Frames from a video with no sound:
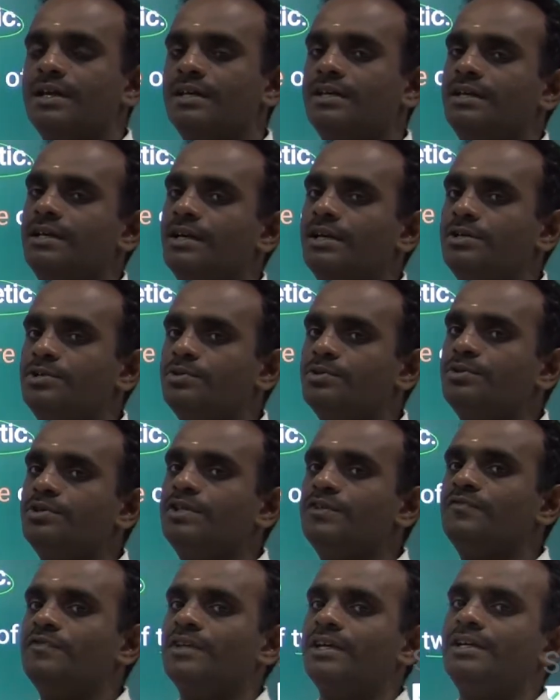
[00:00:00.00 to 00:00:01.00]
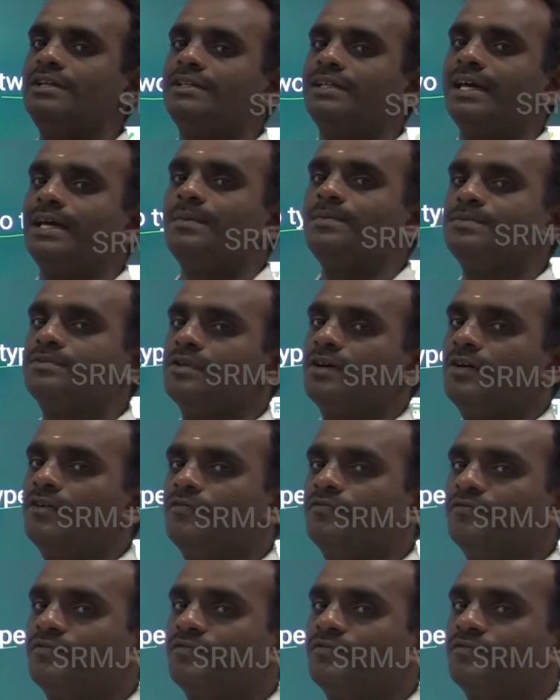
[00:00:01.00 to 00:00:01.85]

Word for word: Here two different types of